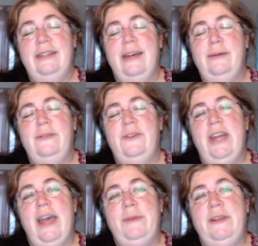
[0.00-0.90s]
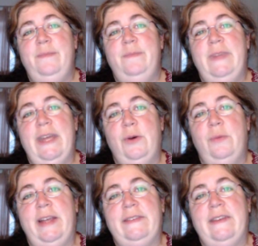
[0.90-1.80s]
was very happy to get
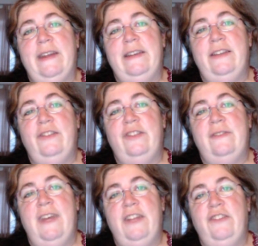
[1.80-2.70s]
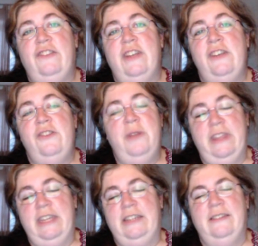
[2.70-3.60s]
home last night and just veg and do
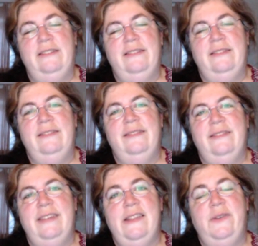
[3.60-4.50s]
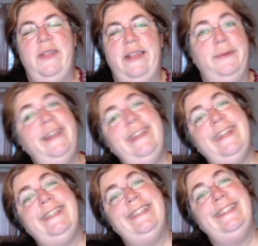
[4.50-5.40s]
nothing. And so that's what I
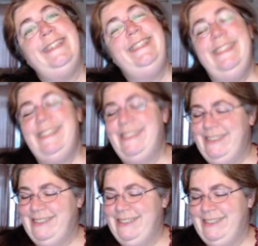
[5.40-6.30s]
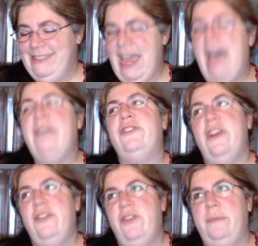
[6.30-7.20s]
did.
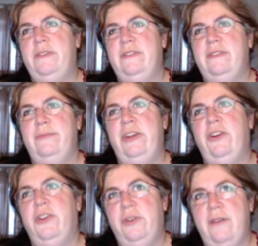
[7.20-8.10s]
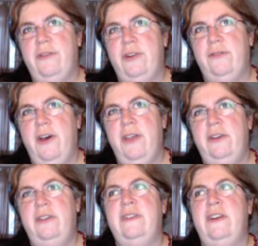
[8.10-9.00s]
After I dropped my daughter off at her
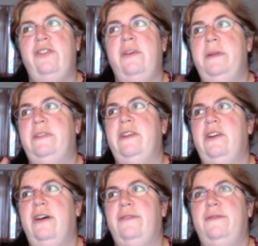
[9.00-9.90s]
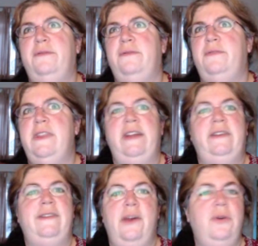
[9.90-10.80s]
father's, and I dropped my son off in the
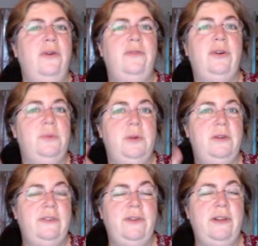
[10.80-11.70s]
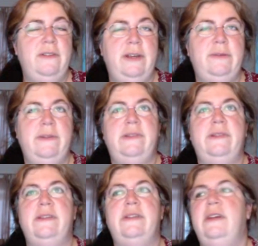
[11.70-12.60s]
next town over at one of his friends'
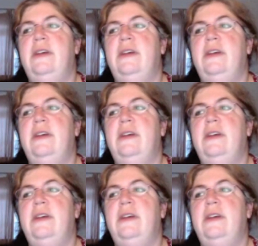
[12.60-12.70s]
houses, and